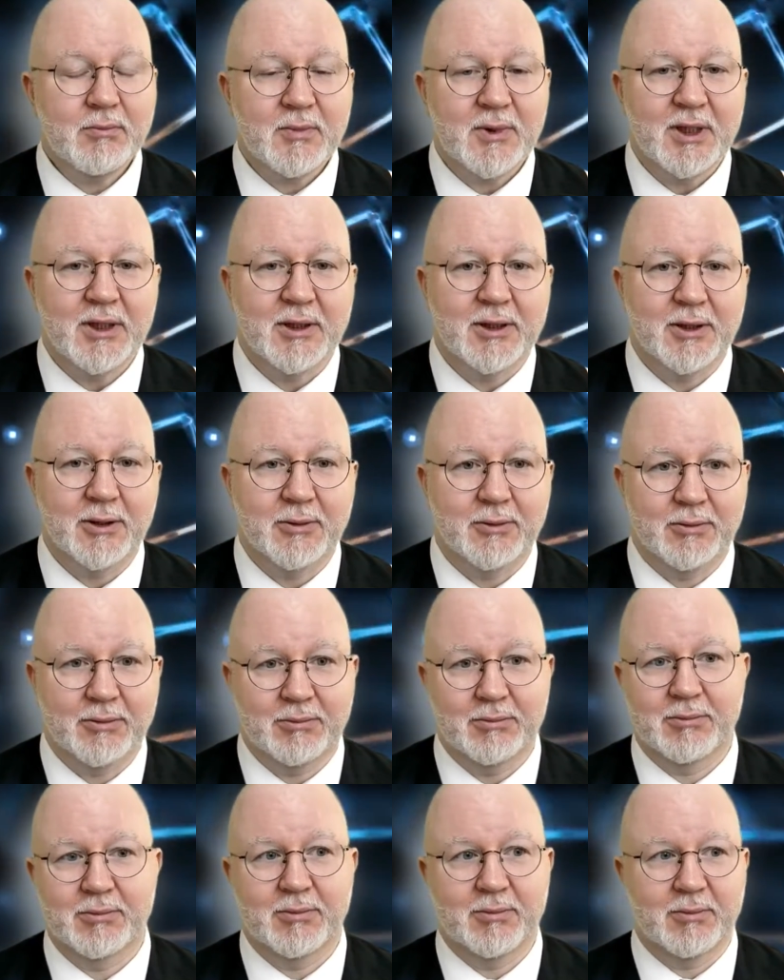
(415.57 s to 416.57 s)
So,
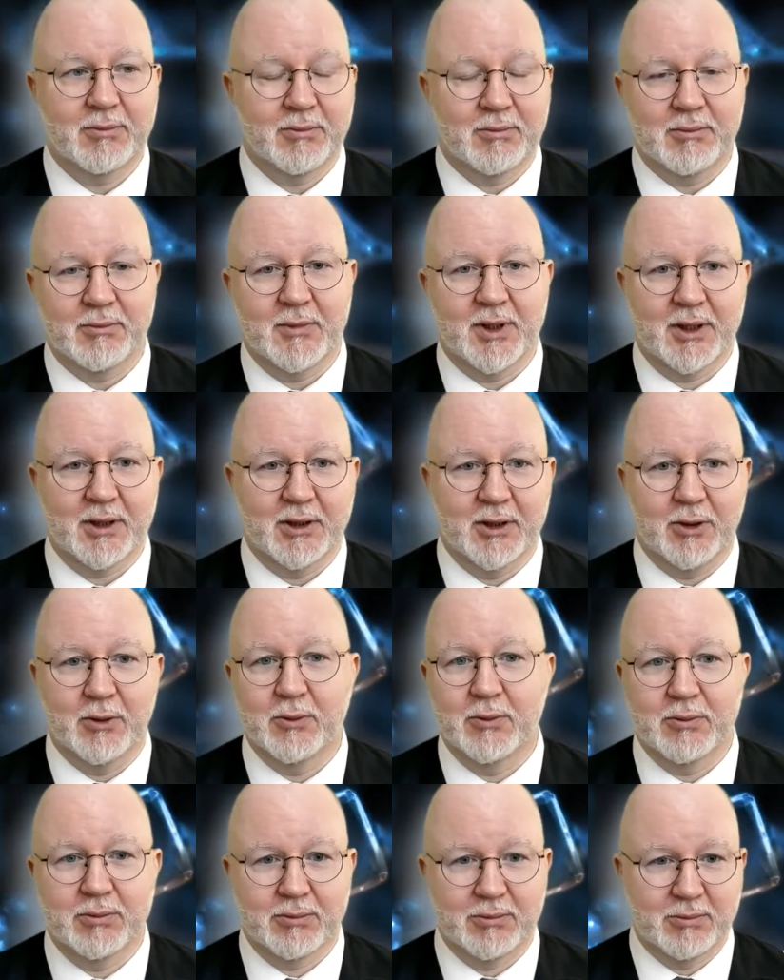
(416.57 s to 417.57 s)
no
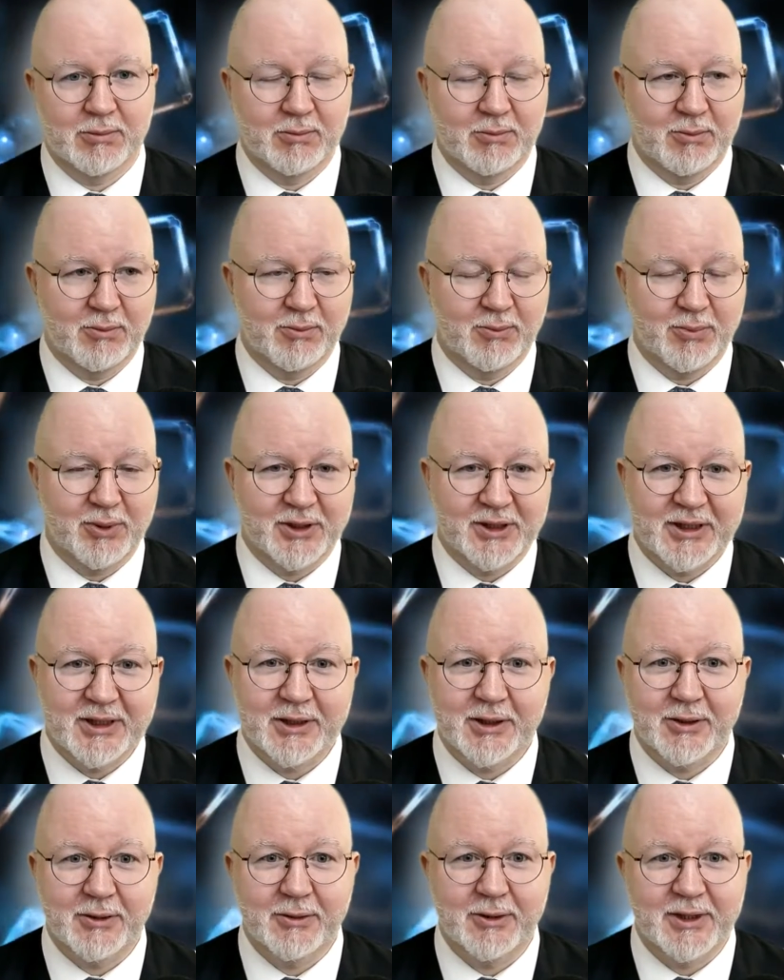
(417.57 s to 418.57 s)

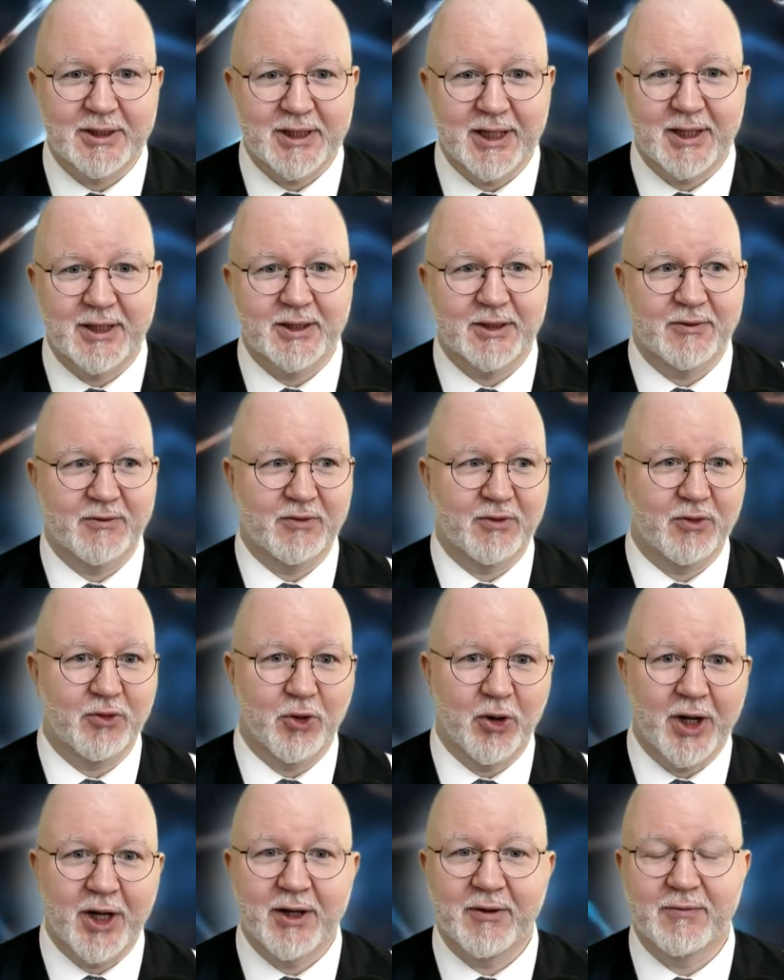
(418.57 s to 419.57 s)
particular signs of
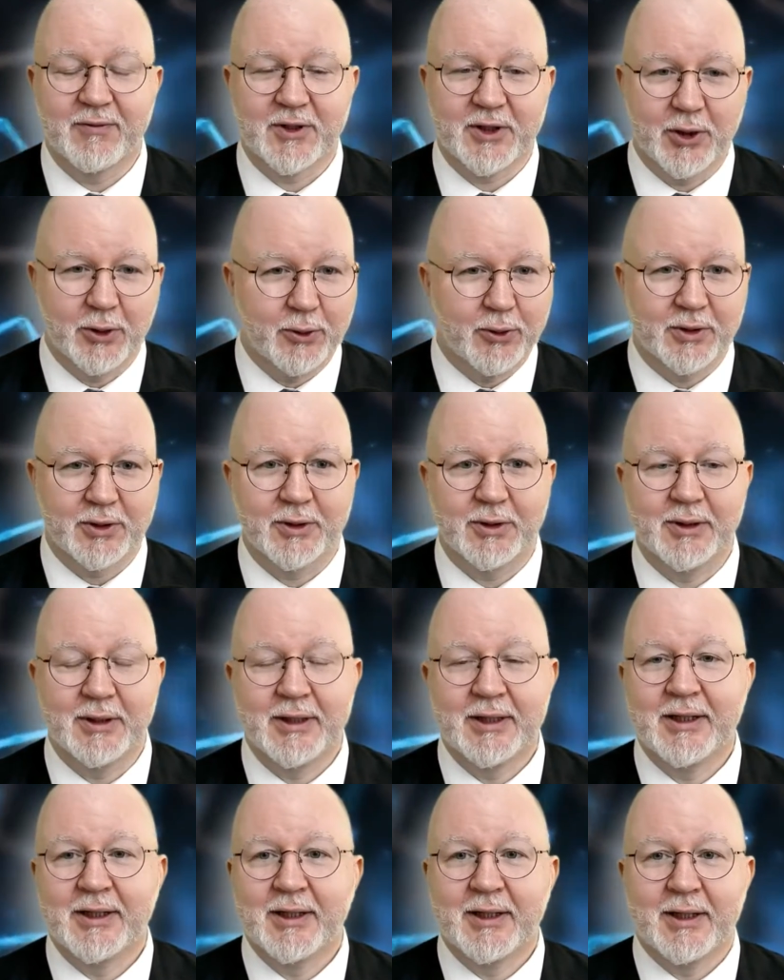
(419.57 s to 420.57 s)
grave, total,
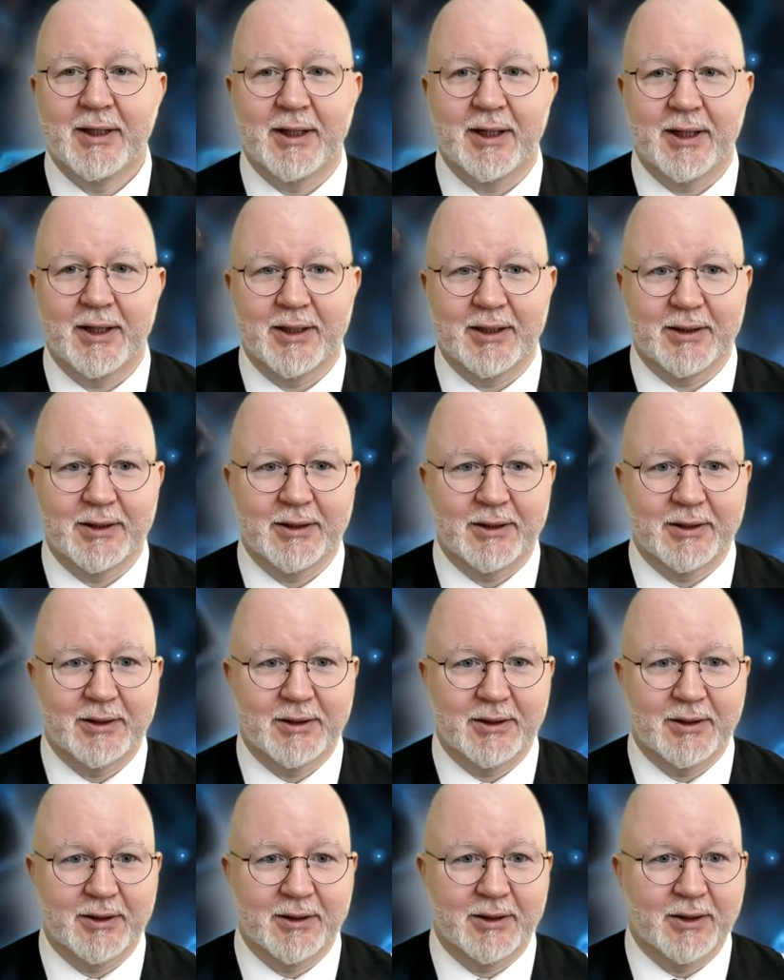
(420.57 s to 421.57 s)
and
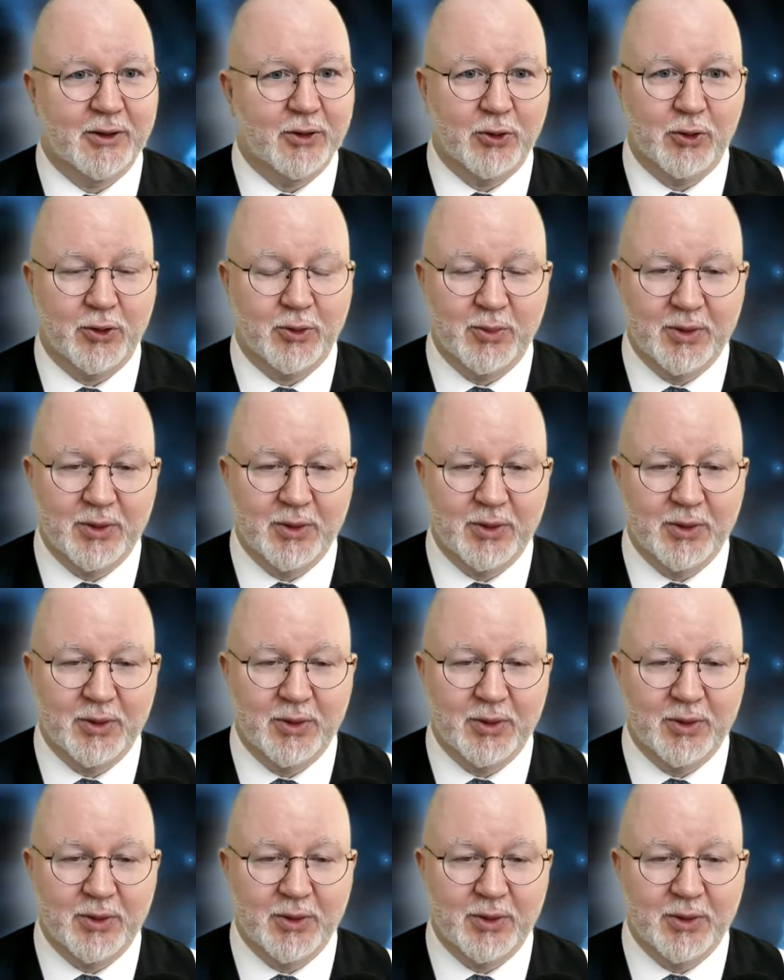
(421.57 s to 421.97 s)
incurable